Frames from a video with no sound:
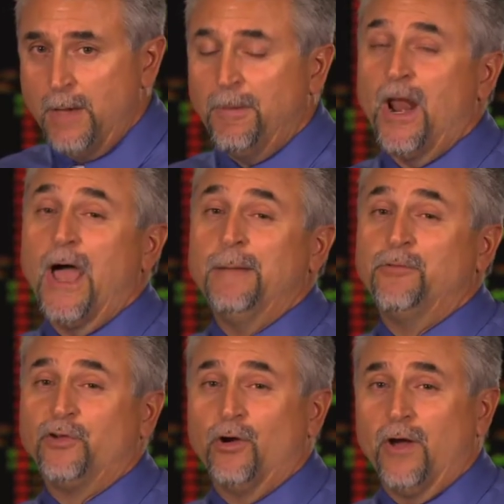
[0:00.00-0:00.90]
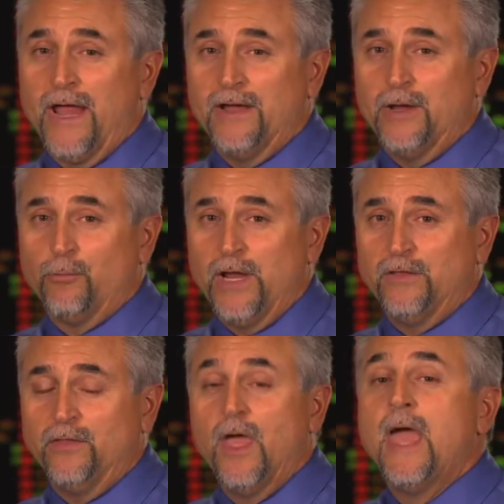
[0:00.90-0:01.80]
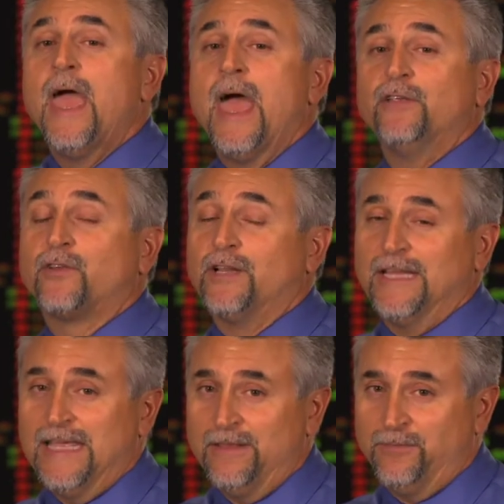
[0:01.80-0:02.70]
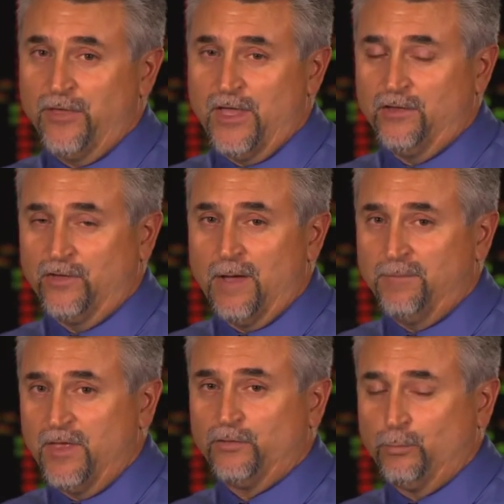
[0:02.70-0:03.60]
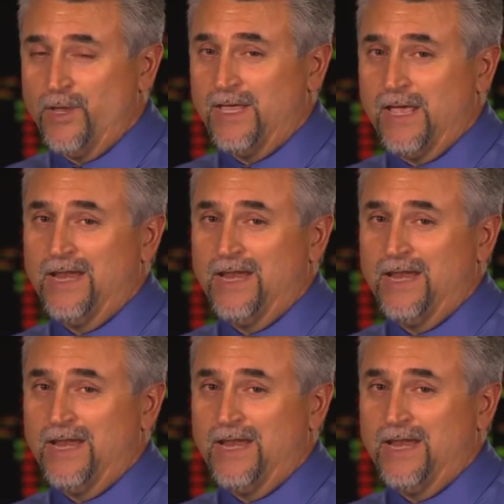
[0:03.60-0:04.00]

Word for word: But I'm sure Andy Reid has cleaned things up this week,